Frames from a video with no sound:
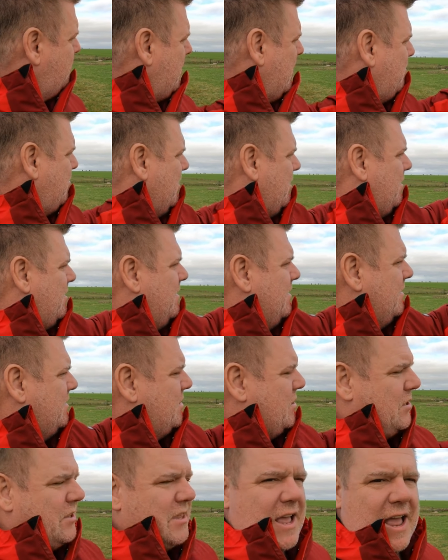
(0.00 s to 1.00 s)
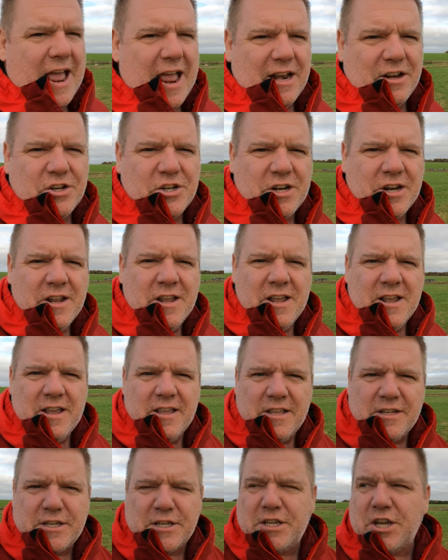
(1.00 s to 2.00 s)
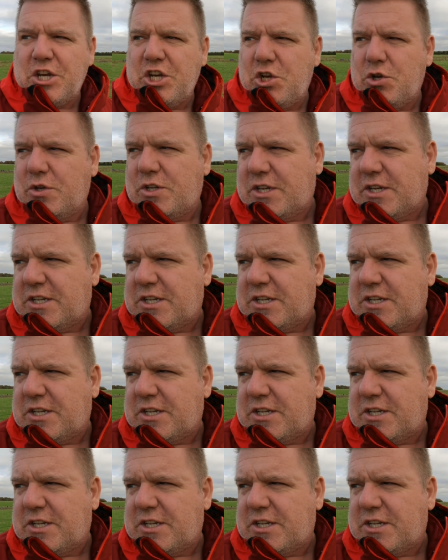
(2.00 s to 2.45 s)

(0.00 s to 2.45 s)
people to the henge. This is a new